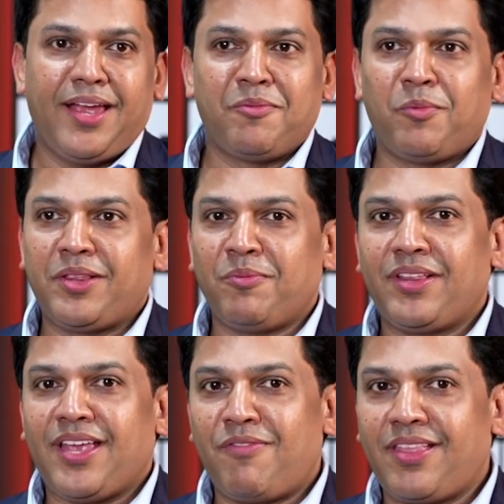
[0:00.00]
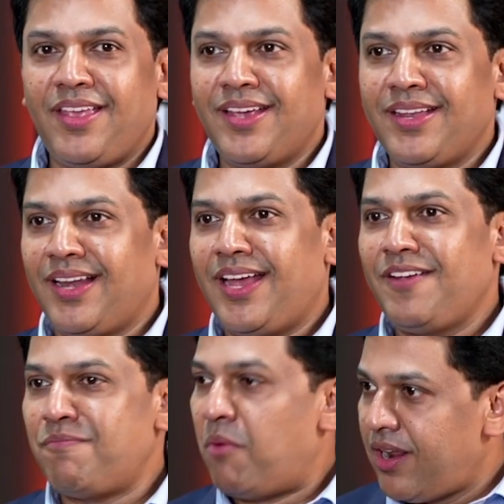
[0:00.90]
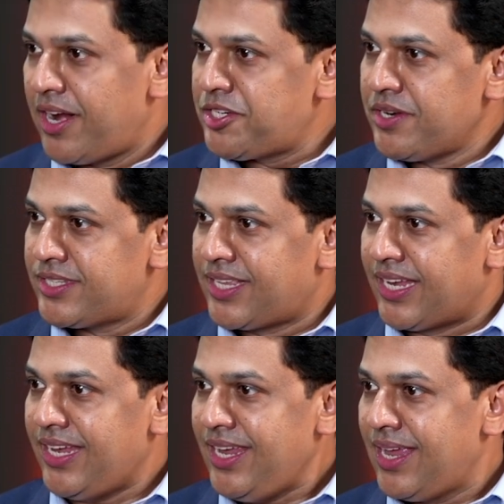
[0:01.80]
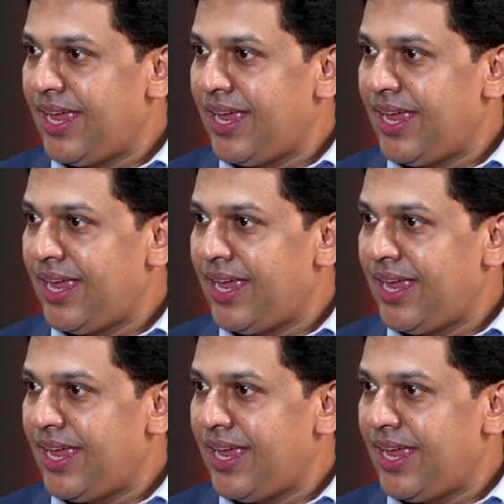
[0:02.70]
With everything in life, moderation is the key.